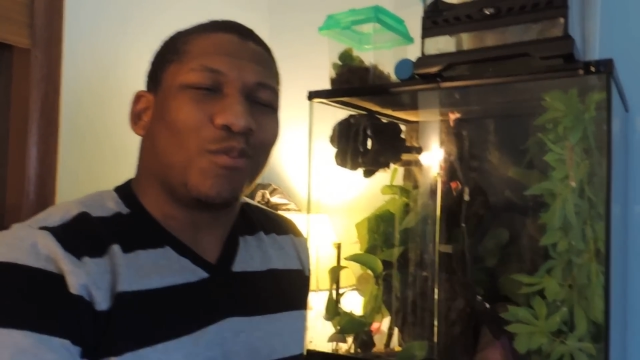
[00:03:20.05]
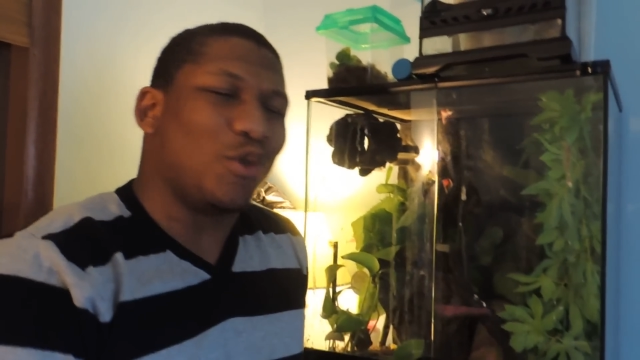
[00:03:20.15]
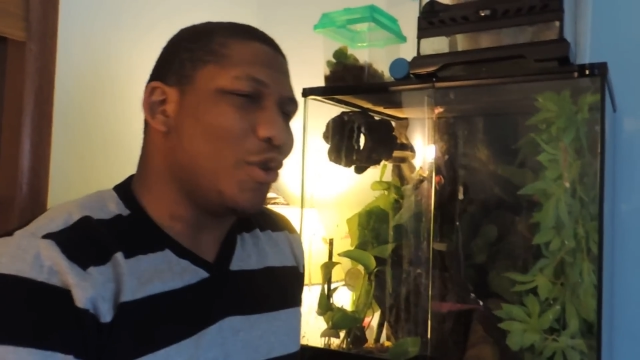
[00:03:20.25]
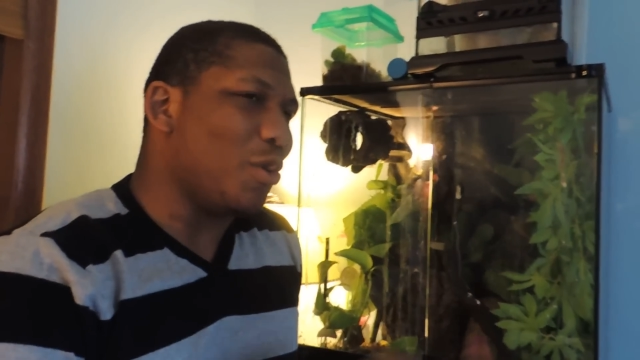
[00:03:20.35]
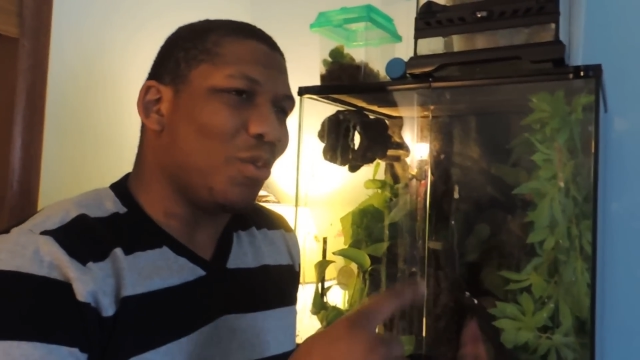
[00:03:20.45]

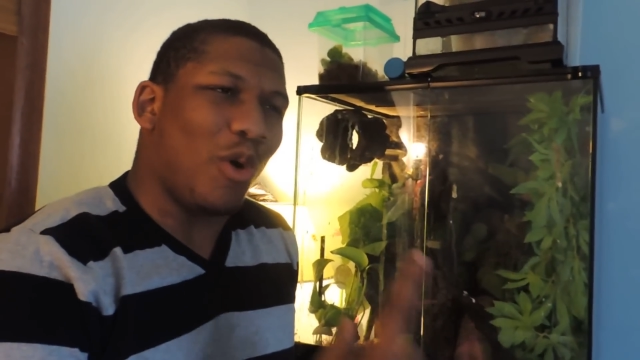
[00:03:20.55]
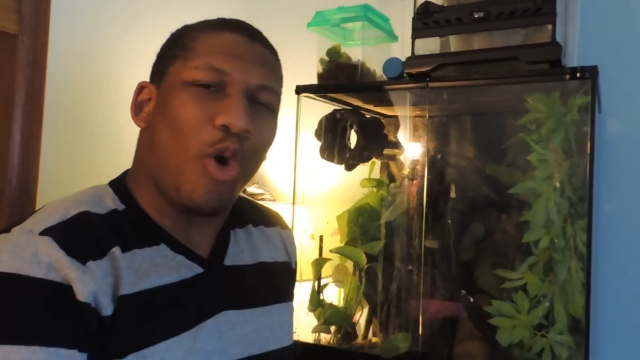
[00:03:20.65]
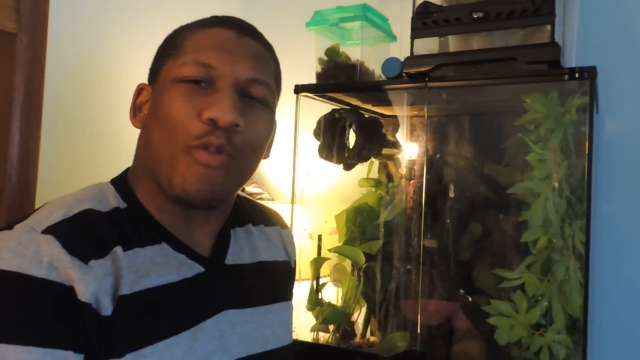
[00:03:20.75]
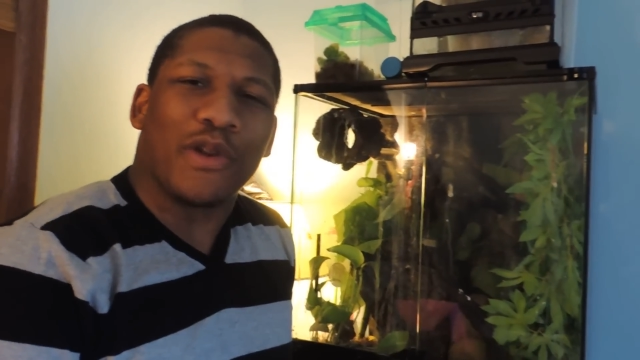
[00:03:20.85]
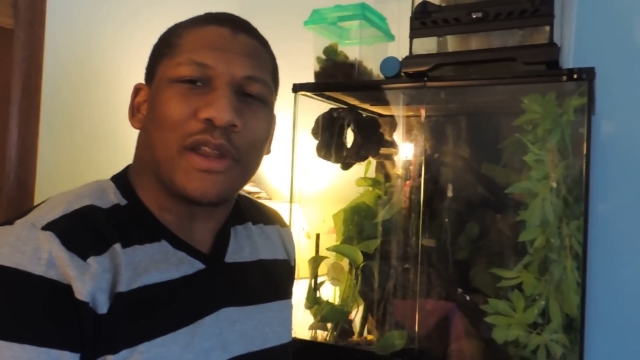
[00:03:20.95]
you know,
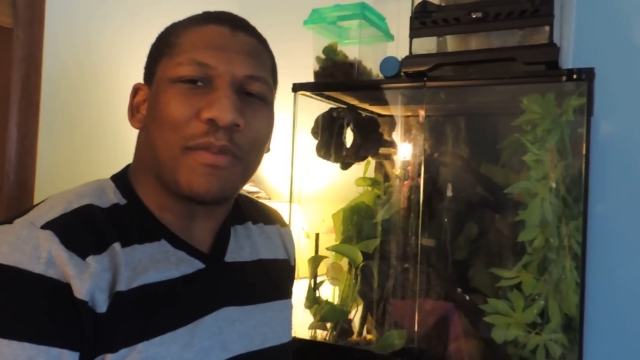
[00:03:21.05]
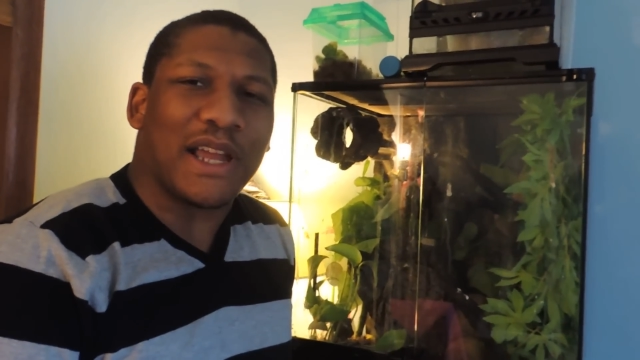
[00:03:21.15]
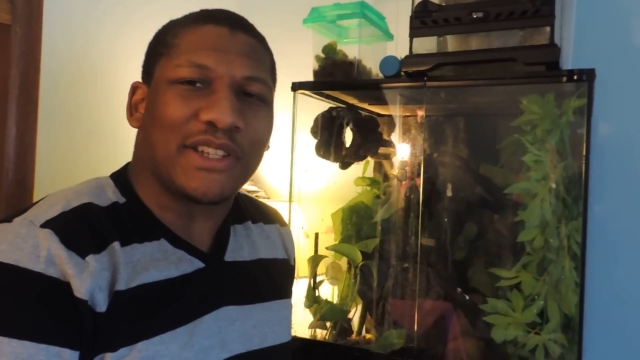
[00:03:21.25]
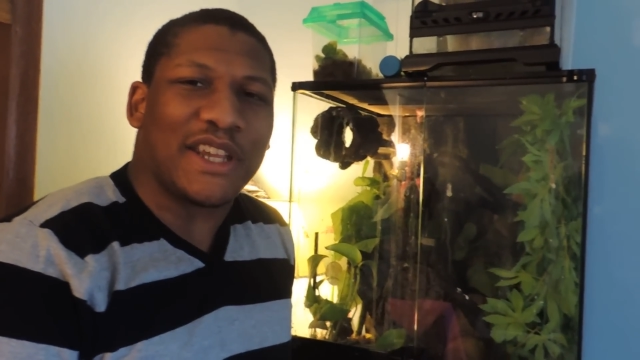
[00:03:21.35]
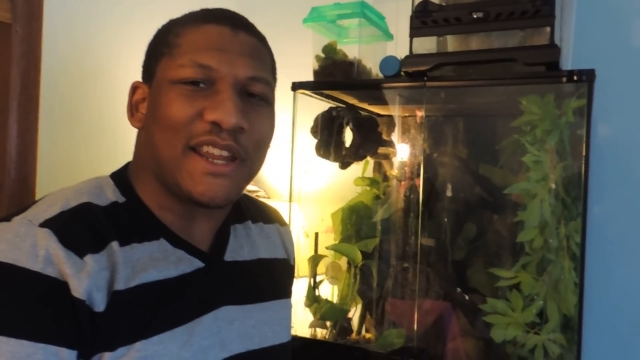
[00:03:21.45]
opening
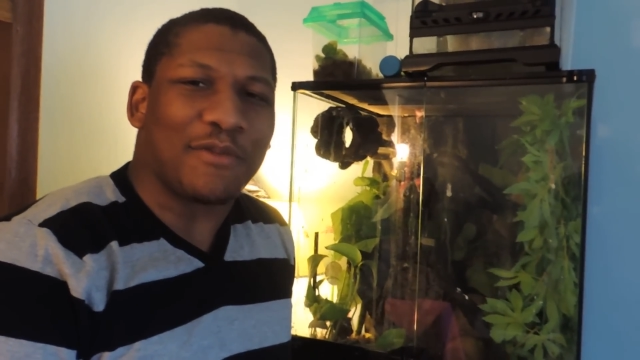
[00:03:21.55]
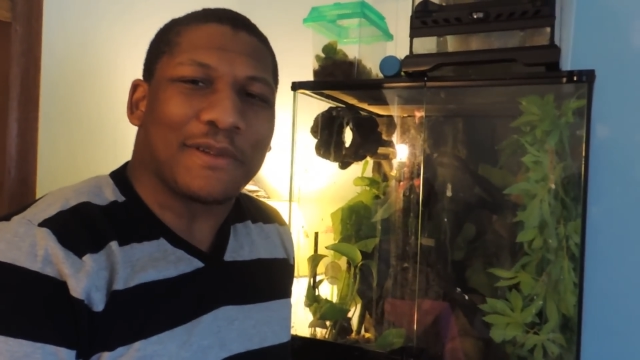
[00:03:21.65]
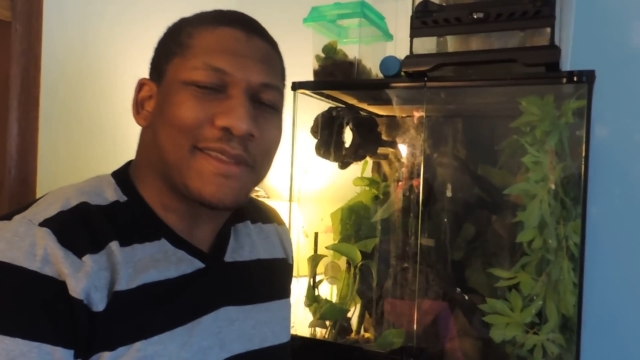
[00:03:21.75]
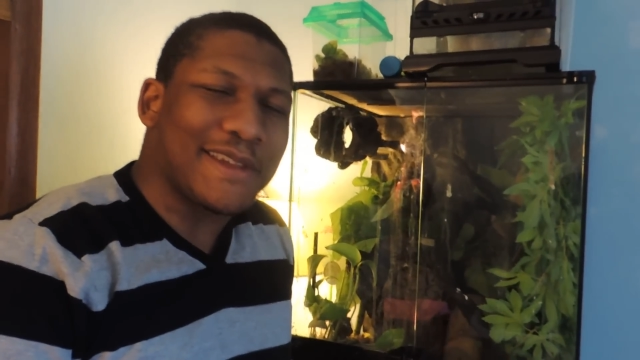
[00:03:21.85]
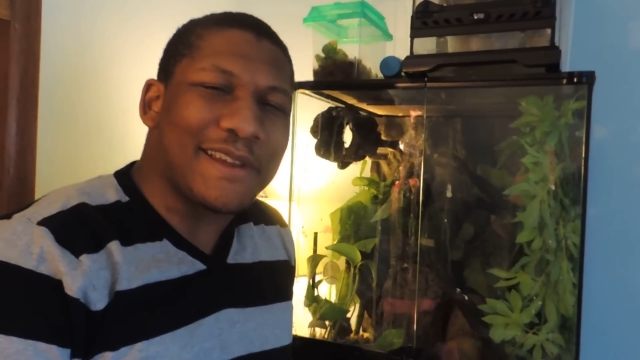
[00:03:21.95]
my channel
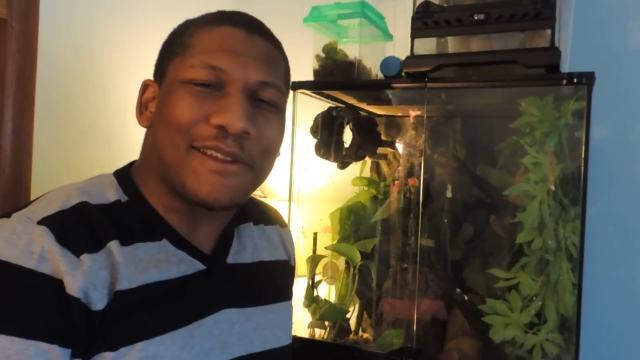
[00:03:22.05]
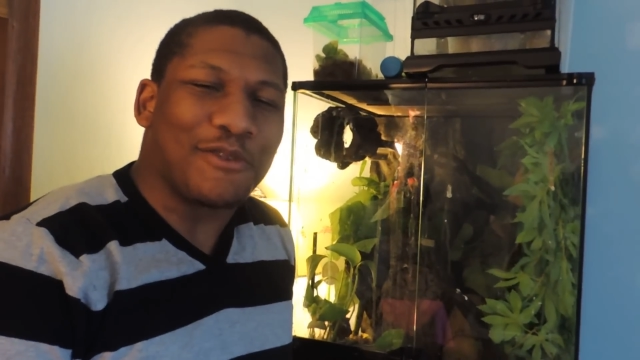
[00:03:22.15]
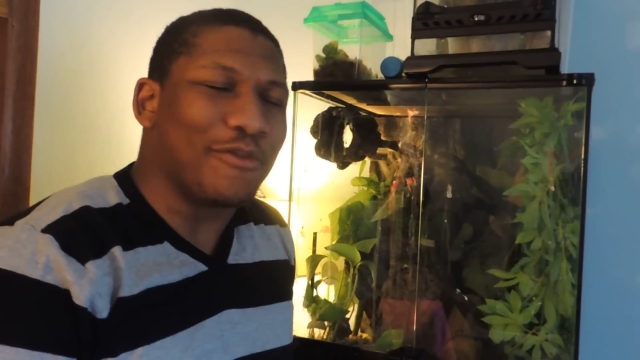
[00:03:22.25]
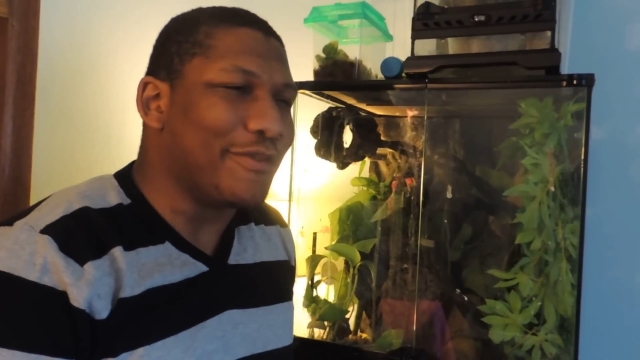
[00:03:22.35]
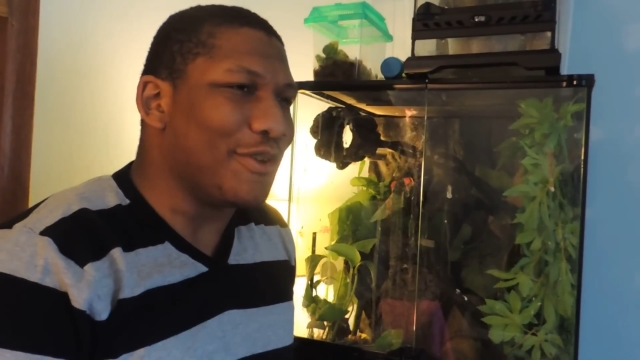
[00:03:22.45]
and seeing
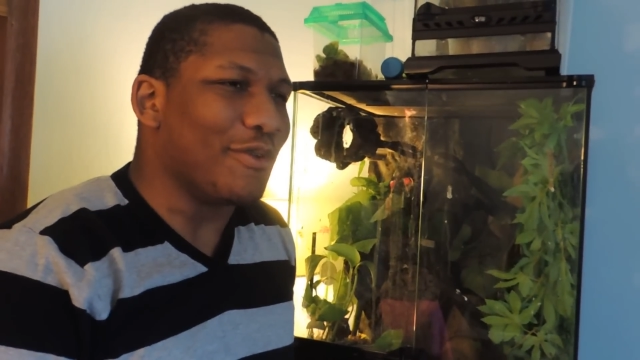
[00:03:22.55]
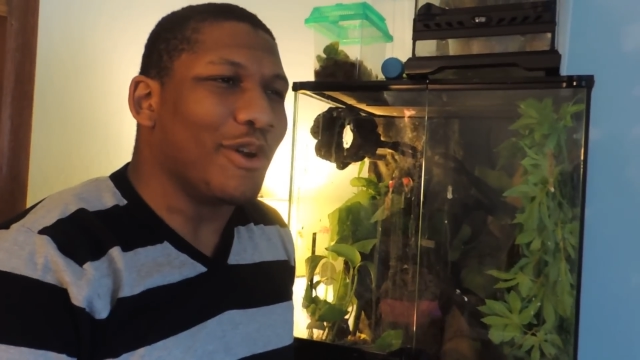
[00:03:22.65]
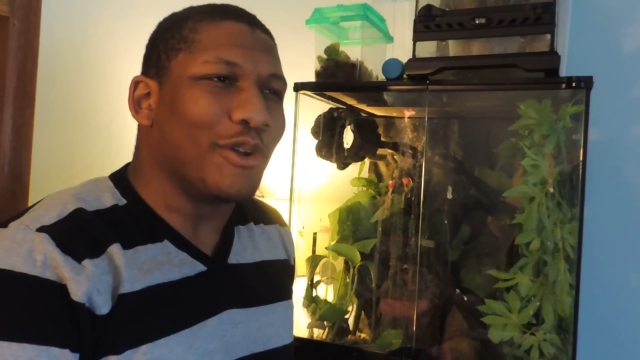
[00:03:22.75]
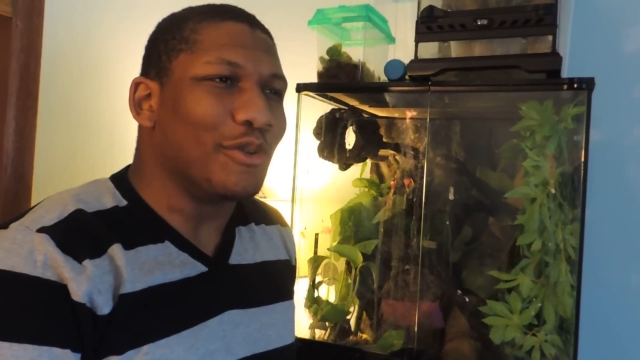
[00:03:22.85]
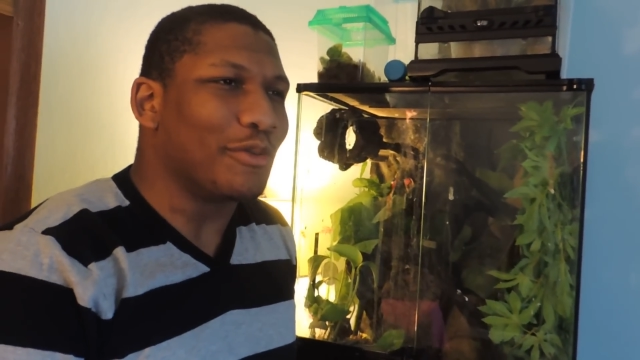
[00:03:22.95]
a new view
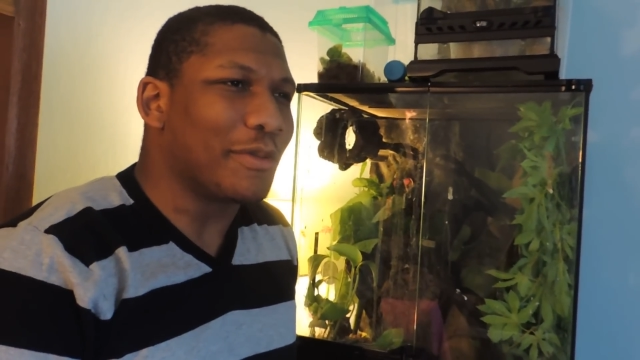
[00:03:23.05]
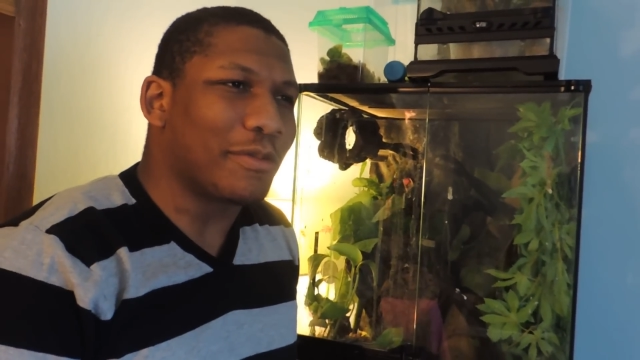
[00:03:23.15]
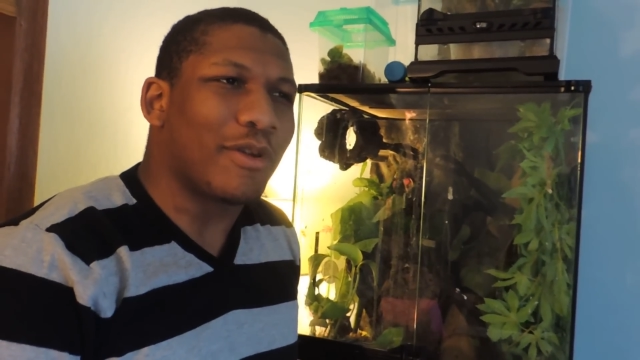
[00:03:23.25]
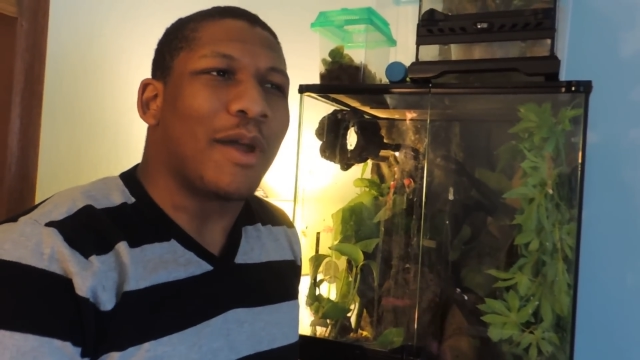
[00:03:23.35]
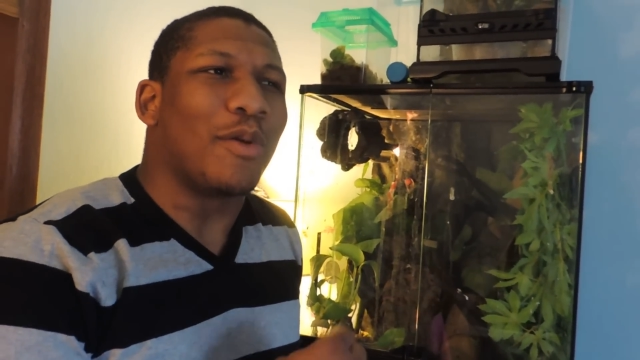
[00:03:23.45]
or a new
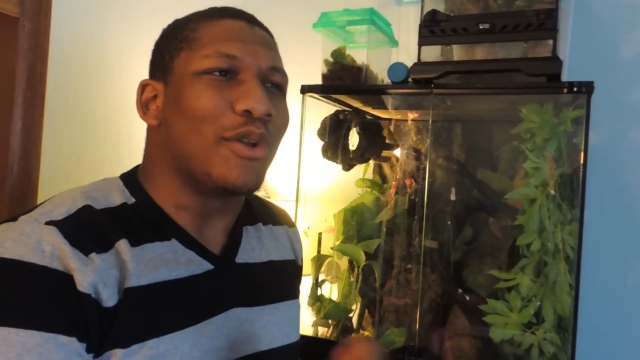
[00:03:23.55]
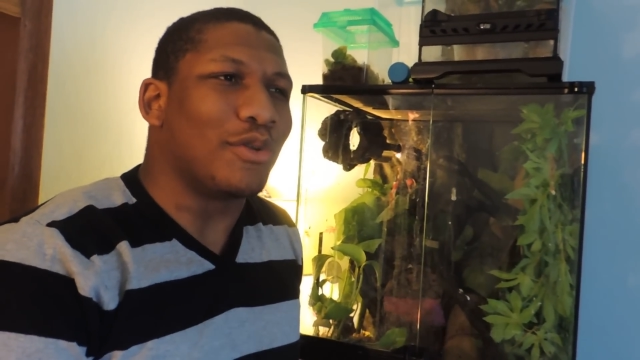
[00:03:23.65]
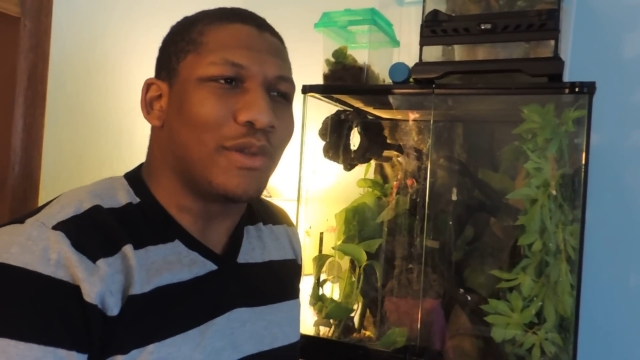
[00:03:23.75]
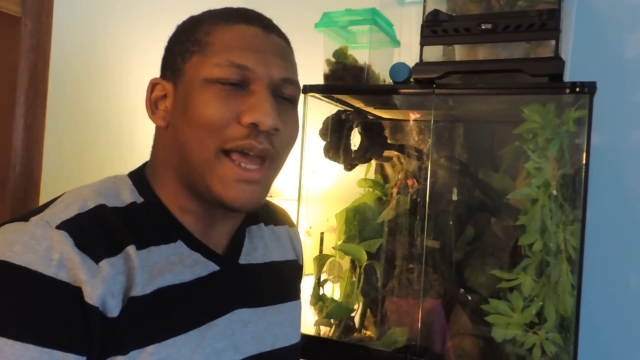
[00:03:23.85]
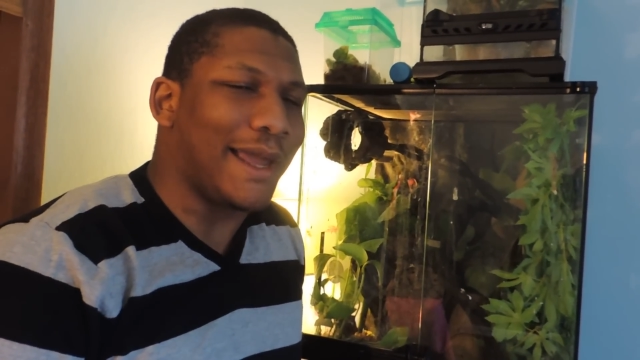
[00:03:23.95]
subscriber or
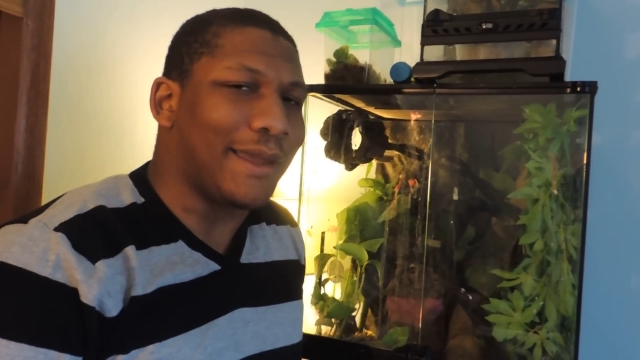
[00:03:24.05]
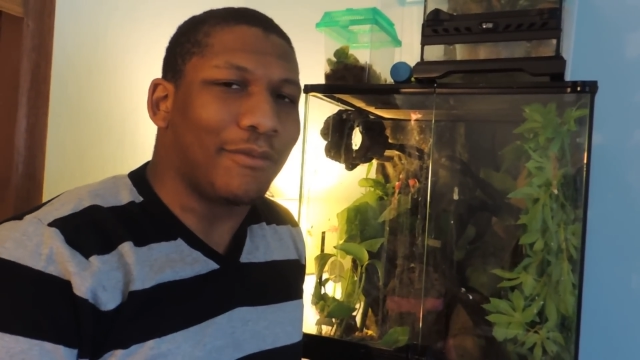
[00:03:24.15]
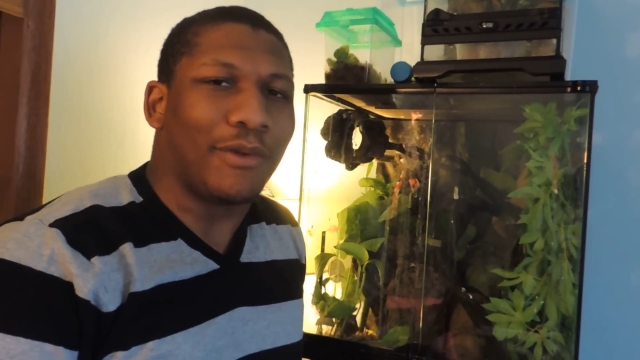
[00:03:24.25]
a new like.